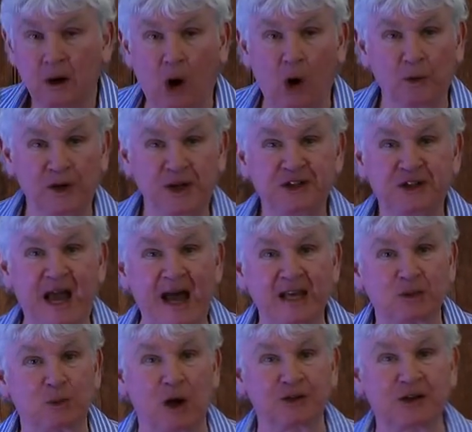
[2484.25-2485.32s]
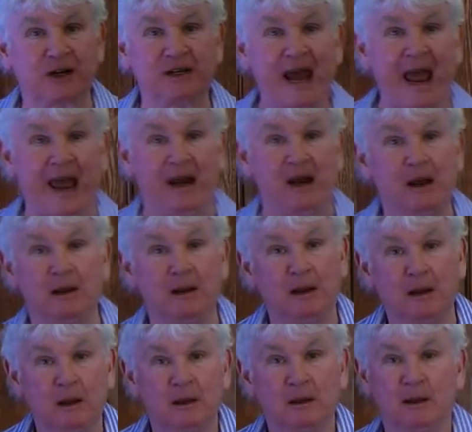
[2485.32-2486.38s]
all these gas wells are dead.
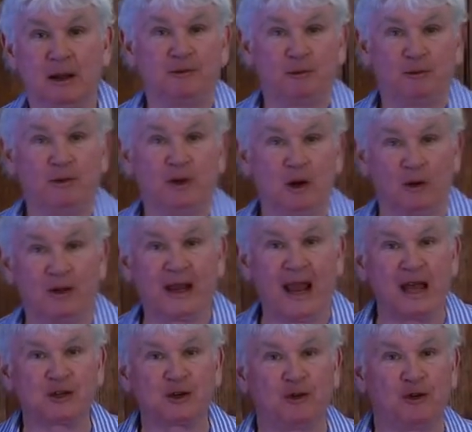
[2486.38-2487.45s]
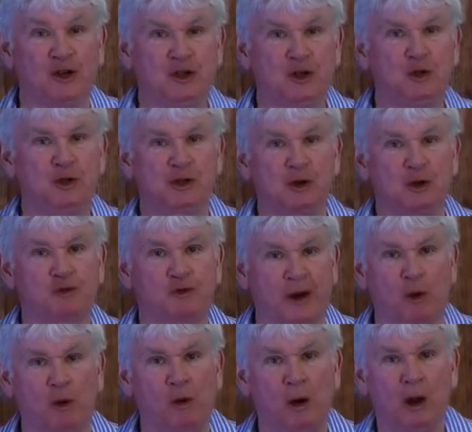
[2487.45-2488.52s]
The, you know, the gas is reduced to a
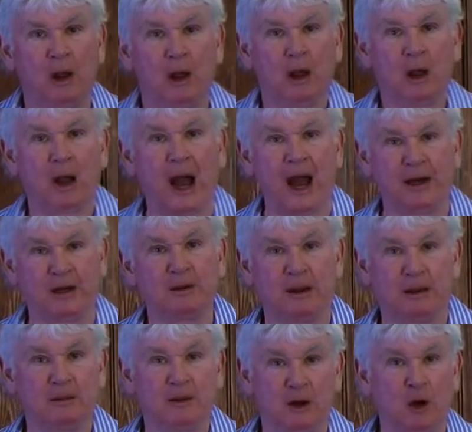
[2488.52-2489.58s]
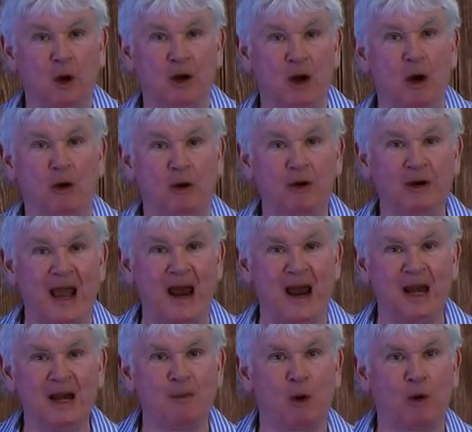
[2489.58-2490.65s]
trickle, and you know, you're not going to get
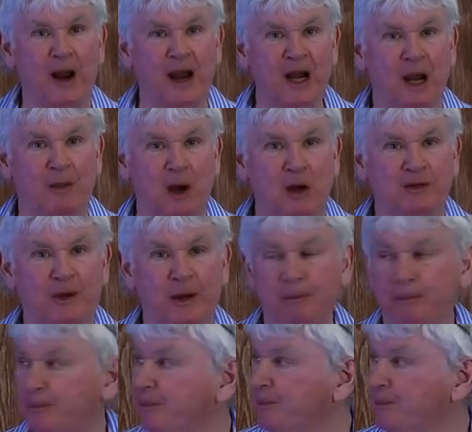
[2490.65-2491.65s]
any more income out of it.